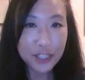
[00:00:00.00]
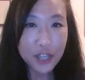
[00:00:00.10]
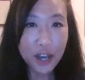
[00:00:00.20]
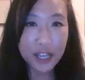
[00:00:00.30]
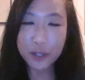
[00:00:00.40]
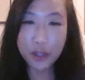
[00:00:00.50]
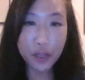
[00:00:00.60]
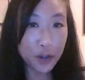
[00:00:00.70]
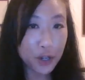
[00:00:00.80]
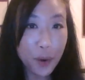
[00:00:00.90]
talking
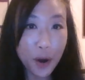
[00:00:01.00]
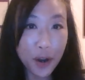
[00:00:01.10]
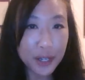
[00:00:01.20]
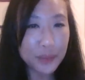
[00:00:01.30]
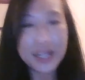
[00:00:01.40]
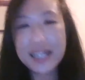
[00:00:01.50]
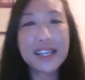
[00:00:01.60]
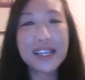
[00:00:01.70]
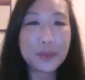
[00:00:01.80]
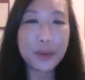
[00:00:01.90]
third-party
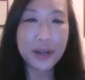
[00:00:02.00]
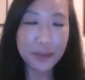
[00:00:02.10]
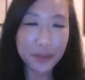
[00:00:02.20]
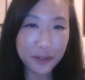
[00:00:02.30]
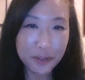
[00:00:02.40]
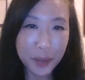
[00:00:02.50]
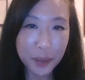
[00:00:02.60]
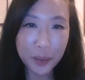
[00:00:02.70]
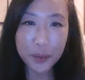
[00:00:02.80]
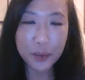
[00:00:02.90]
readings where they read for
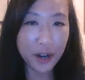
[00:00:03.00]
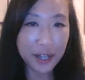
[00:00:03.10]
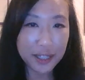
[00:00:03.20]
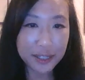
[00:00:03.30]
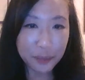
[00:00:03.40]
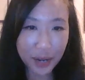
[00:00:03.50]
people who aren't.